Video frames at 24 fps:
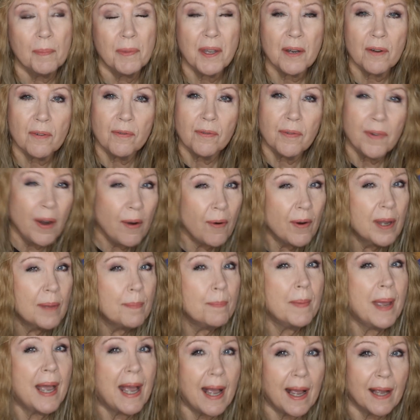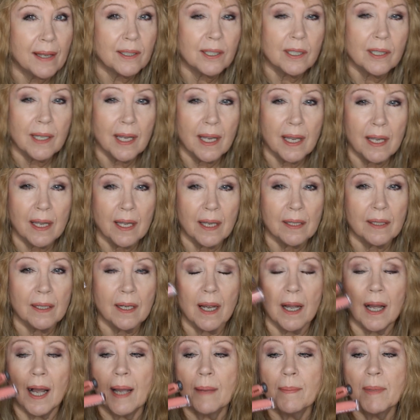They're very matte, and
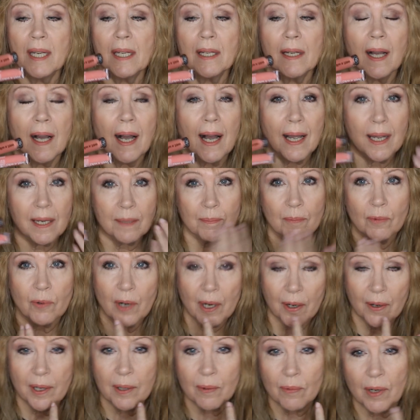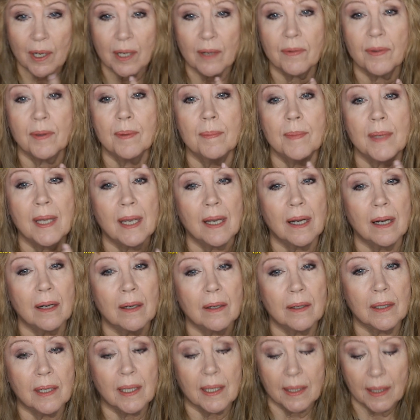I mean, I'm wearing one of them
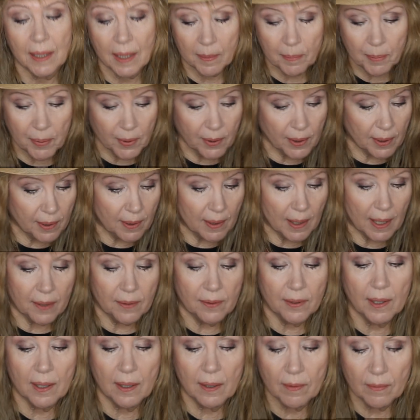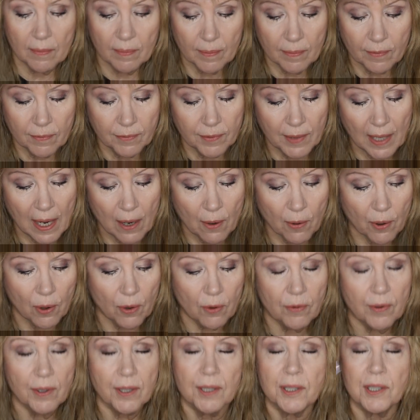now, and I put, I think, flower
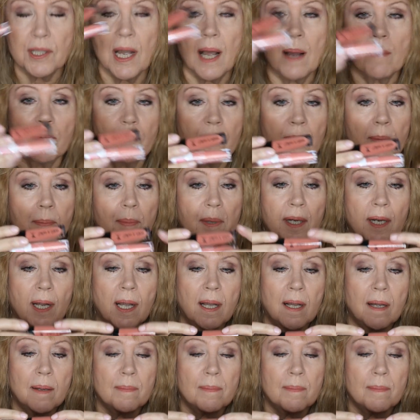over the top of it, but